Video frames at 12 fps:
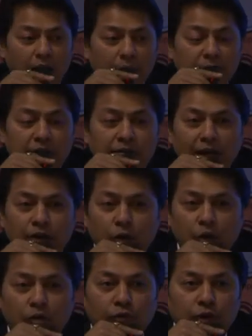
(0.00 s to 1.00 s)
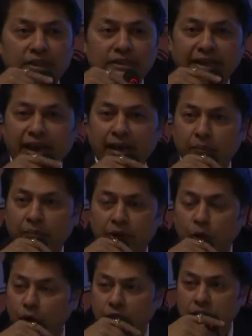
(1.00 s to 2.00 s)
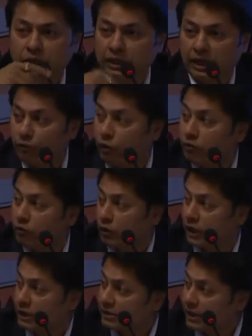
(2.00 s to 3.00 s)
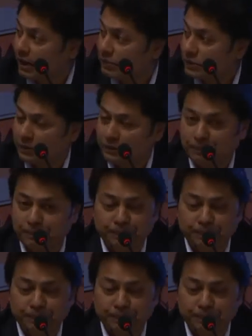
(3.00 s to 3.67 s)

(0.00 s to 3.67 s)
I've been trying to look for the scam, but honestly, I have not found any scam, sir.